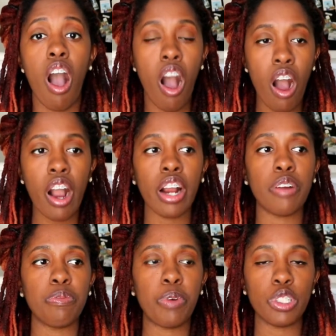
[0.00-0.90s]

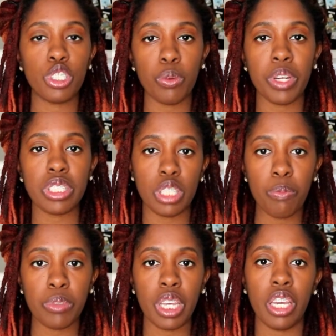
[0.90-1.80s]
are pursuing
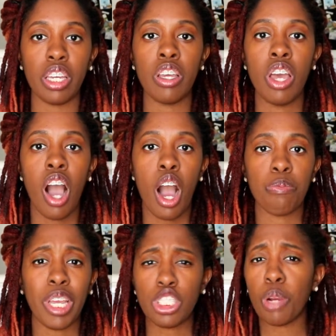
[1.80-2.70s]
something
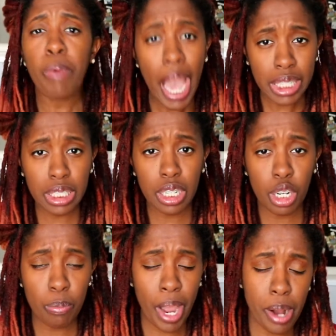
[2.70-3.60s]
um, that you're
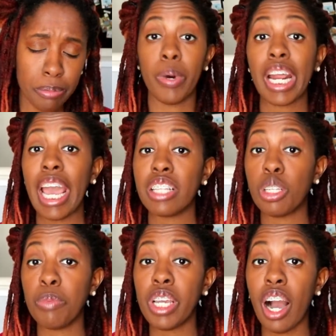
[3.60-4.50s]
passionate about. But I have
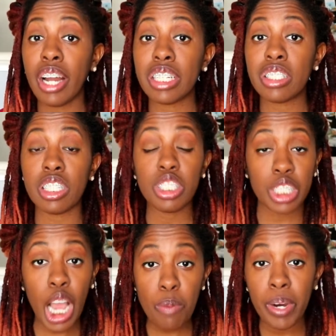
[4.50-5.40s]
to be honest, this
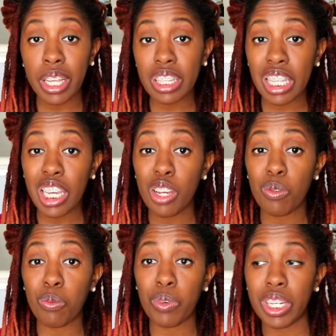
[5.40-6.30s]
job hunt
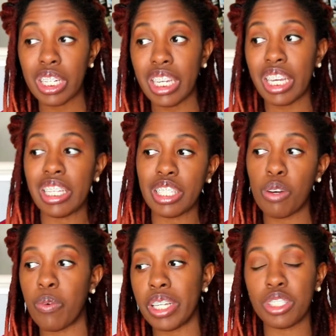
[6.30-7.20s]
thing really
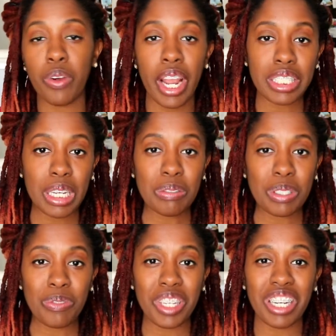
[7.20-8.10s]
isn't what's cracked up
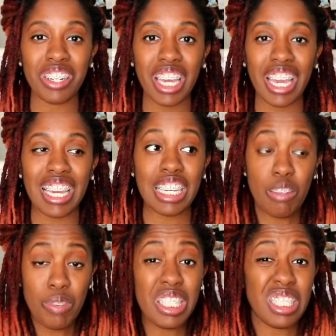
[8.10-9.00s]
to be, okay? It
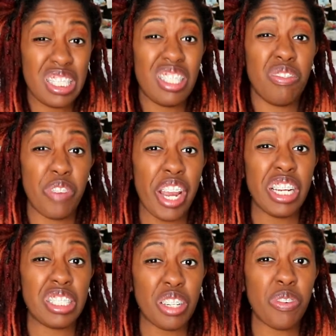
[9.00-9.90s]
can be
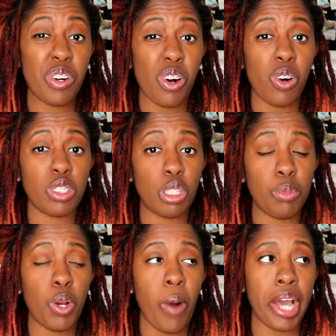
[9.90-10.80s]
very difficult to
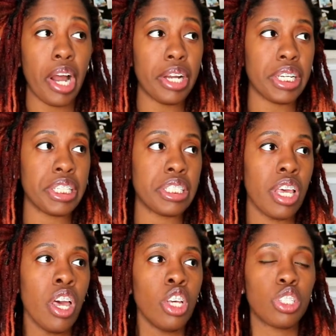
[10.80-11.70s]
be quite honest.
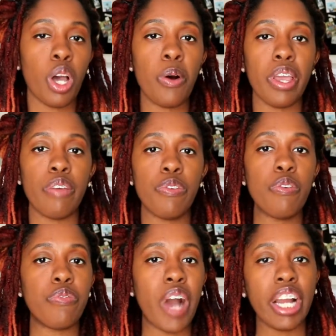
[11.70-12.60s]
So if
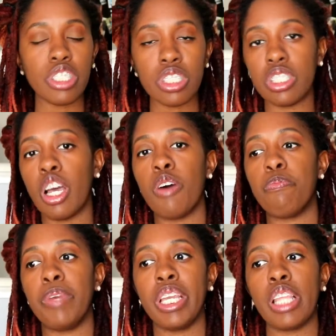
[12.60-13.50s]
you find
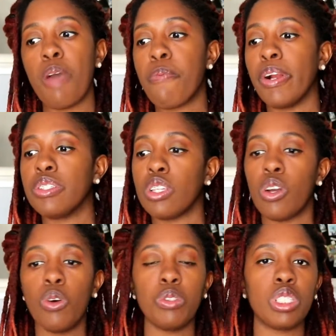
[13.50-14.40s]
yourself being that
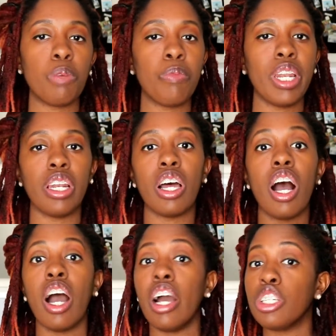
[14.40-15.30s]
person who submitted a
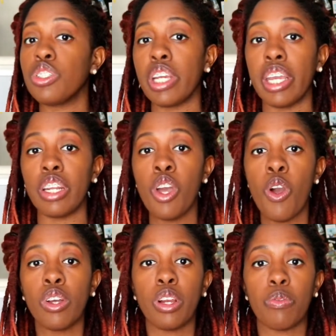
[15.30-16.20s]
hundred
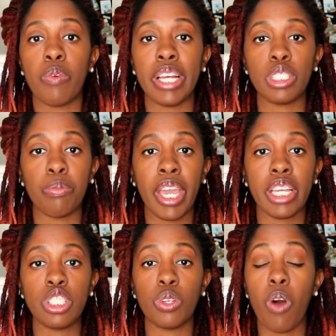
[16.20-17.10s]

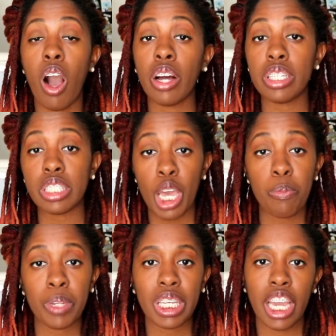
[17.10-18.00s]
resumes to all these
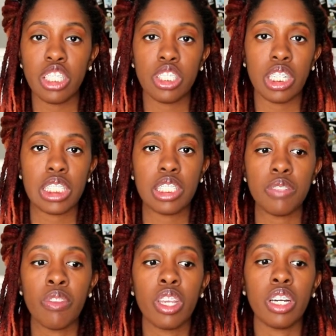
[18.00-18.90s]
applications,
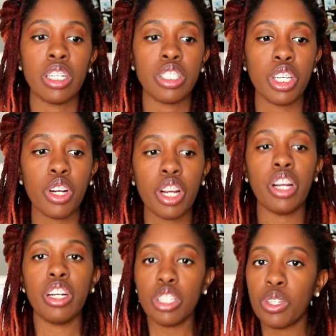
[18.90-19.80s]

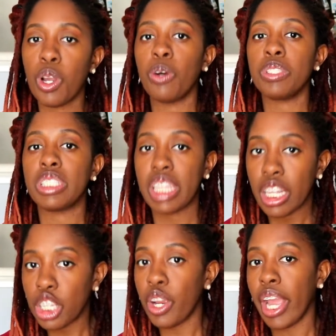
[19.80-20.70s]
consider, you know,
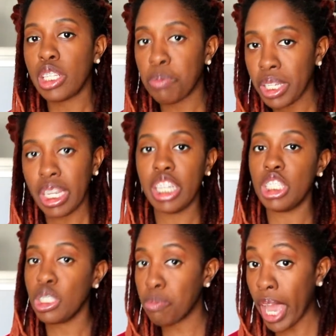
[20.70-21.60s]
scaling your
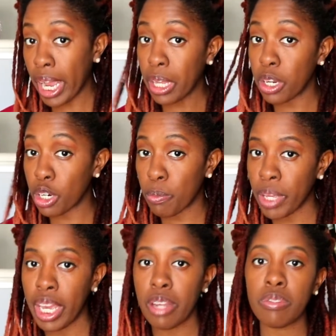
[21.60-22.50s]
expectations back a little
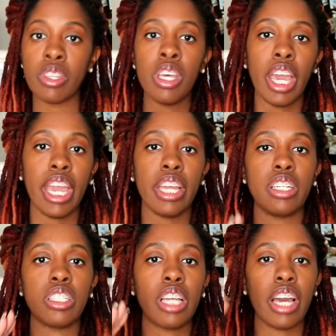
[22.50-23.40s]
bit
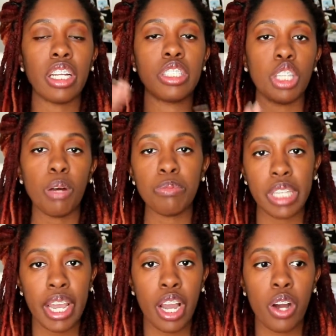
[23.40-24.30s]
and kind of dumb
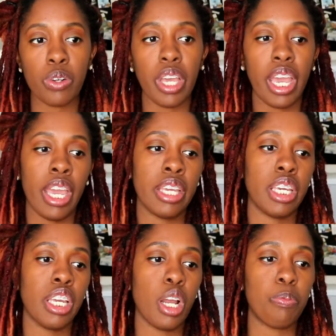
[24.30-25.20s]
down and
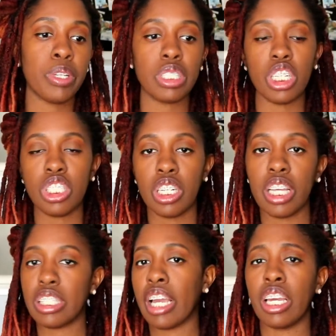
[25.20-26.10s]
get a position
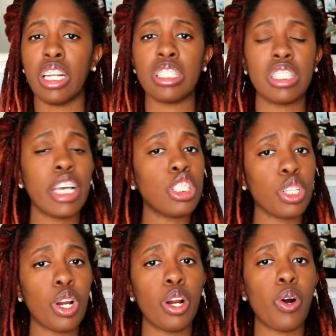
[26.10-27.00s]
that's like an
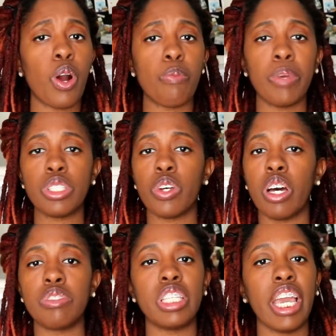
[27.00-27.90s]
assessor or a mental
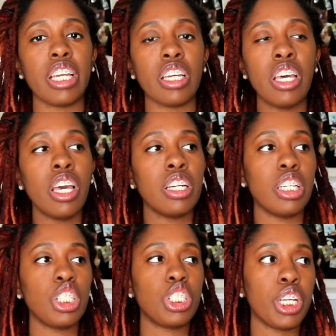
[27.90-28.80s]
health tech
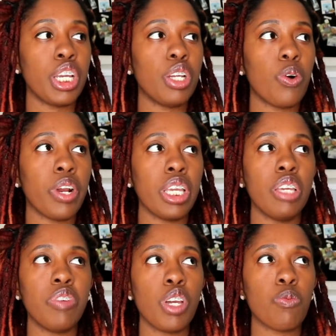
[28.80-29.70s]
mission or
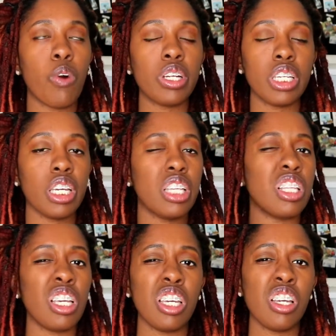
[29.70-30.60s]
even working in
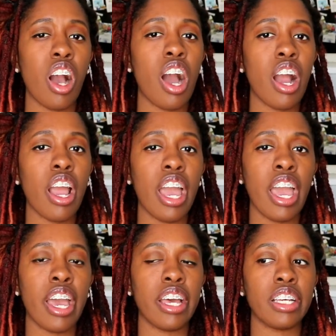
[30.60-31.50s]
the ER
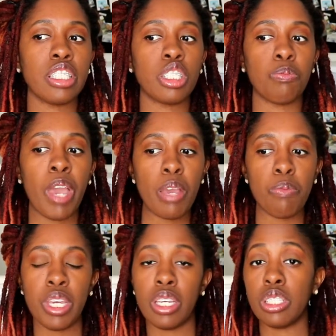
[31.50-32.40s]
as
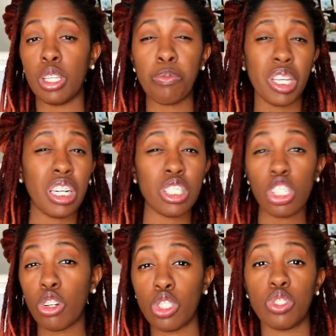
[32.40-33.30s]
maybe something in
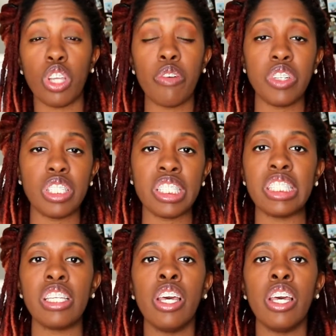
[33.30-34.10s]
social services